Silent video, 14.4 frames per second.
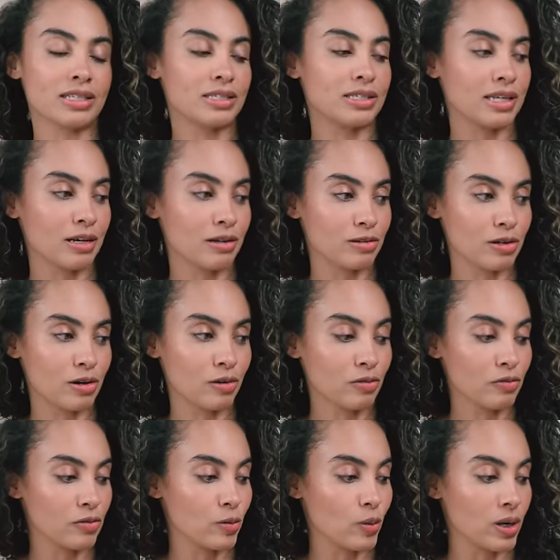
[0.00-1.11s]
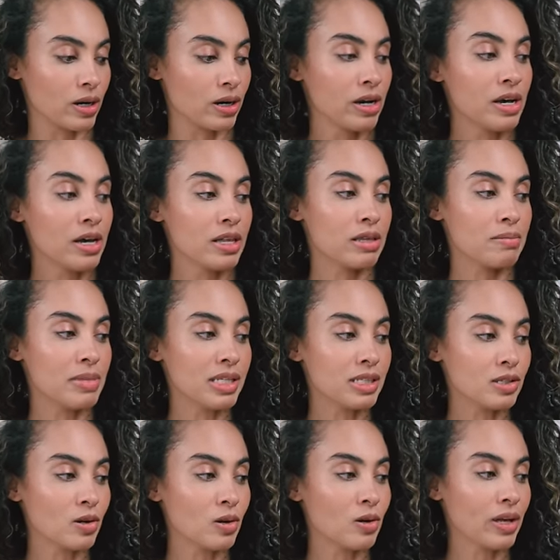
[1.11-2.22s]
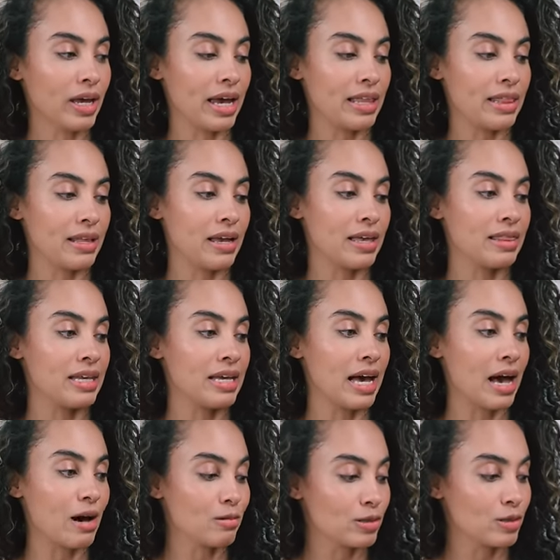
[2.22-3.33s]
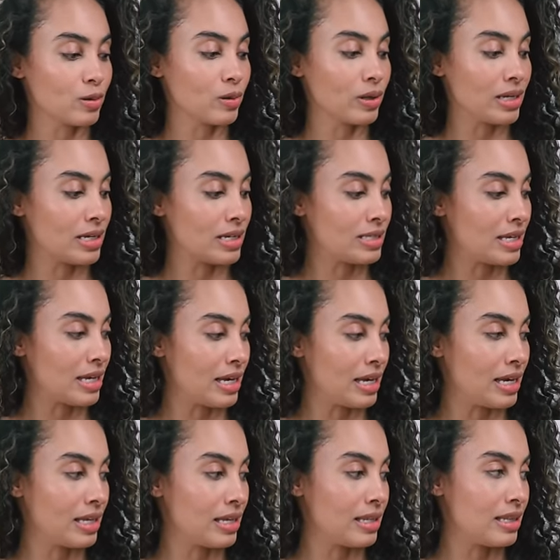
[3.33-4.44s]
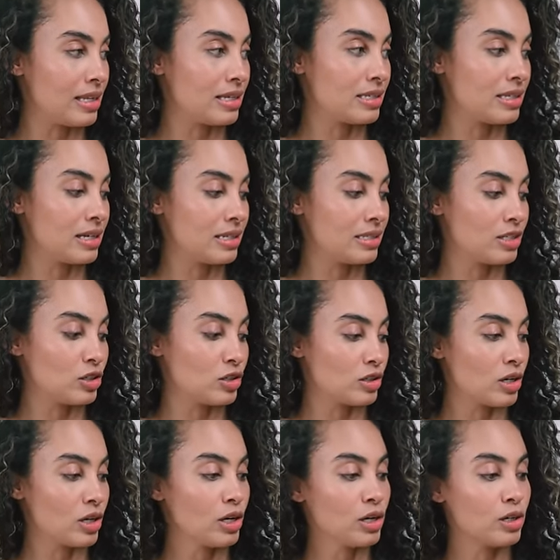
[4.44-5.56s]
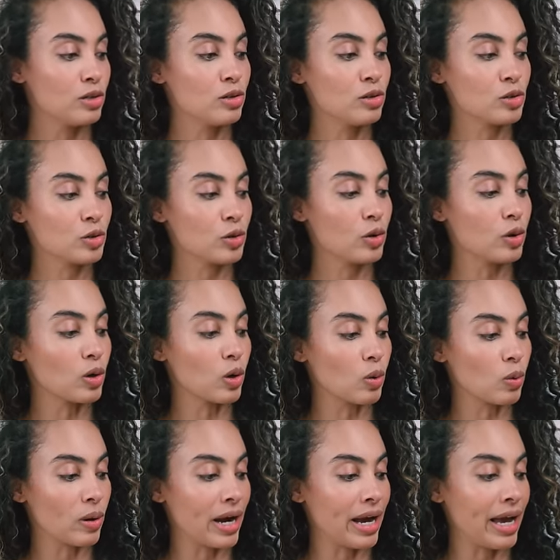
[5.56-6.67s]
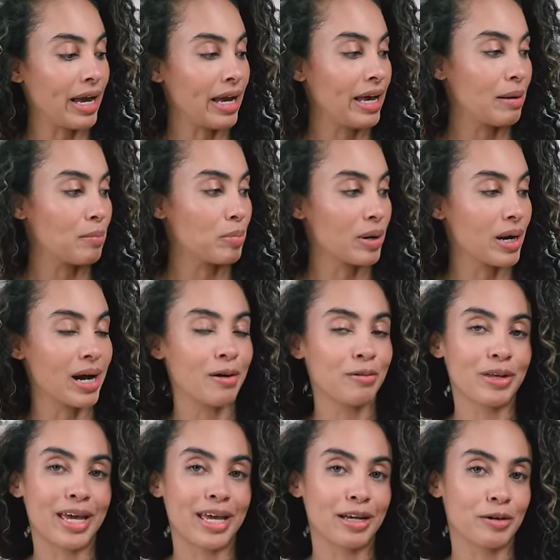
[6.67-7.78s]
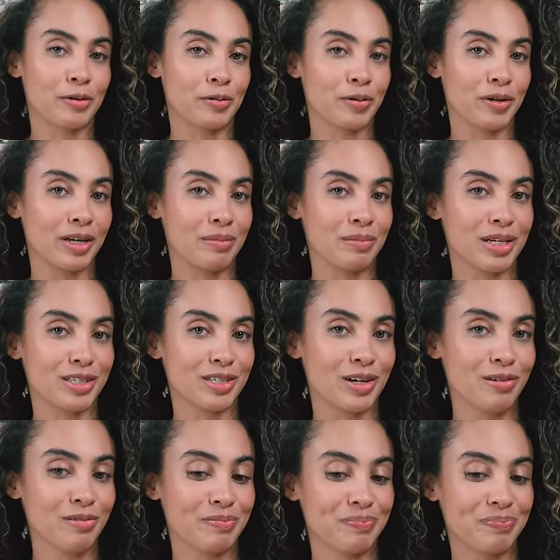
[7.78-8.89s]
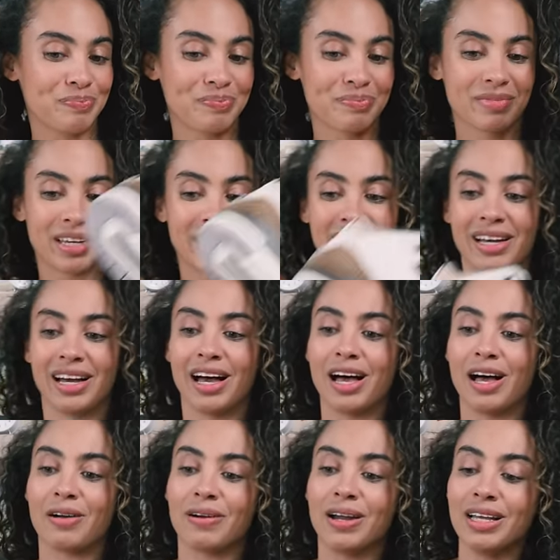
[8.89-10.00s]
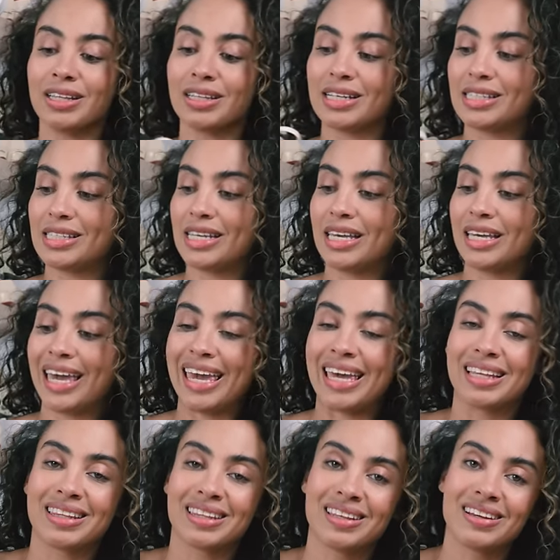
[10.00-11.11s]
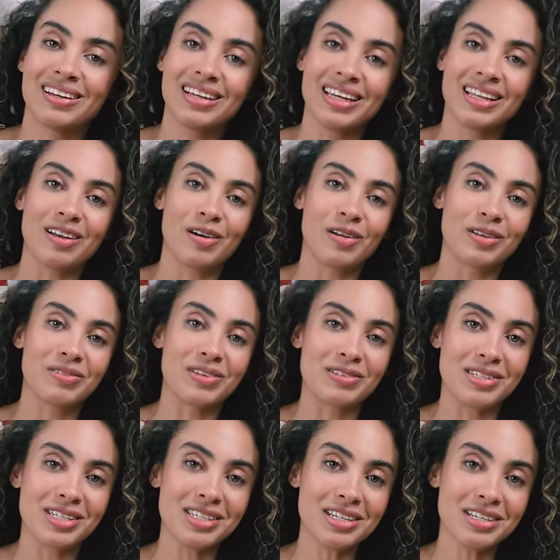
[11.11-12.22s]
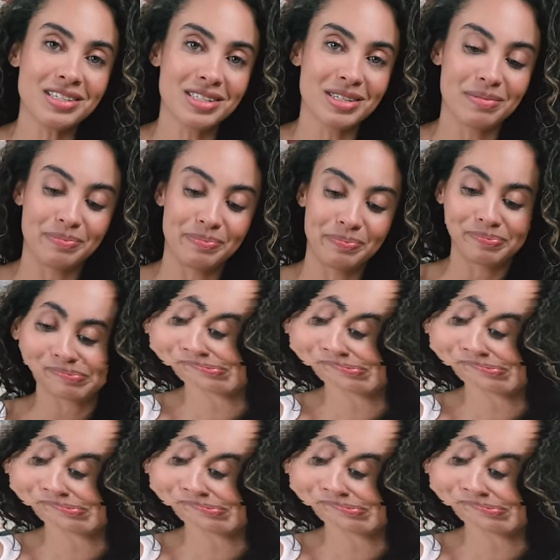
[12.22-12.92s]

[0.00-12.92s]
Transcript: sail tone for the midsole, and the outsole is in this nice, just neutral gray, brown, and cream tone. All right, let's take a look at all of those details.